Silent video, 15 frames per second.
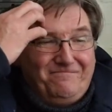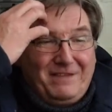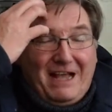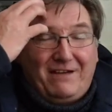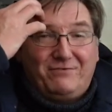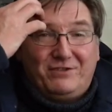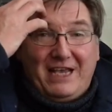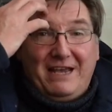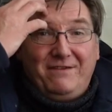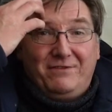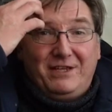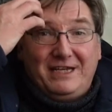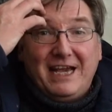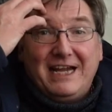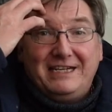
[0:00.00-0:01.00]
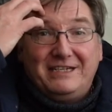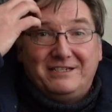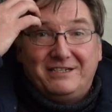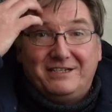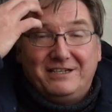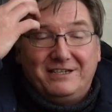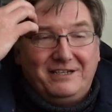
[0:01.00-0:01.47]
I've saved the
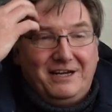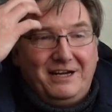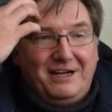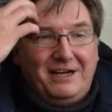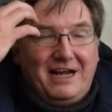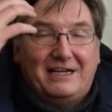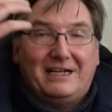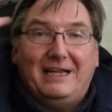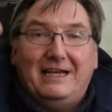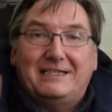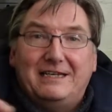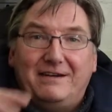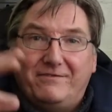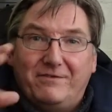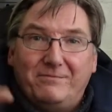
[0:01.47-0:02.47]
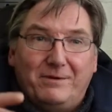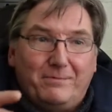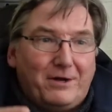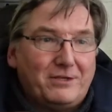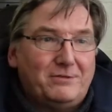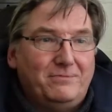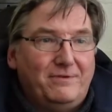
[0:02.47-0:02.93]
yeast. I collected it from the
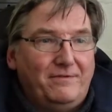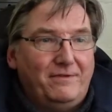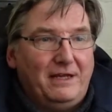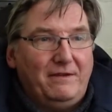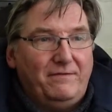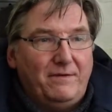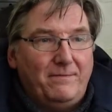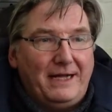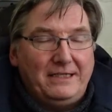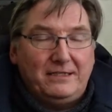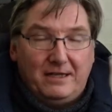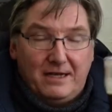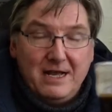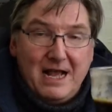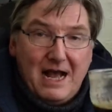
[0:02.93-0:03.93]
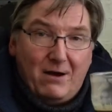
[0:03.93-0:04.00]
bottom of the fermenter.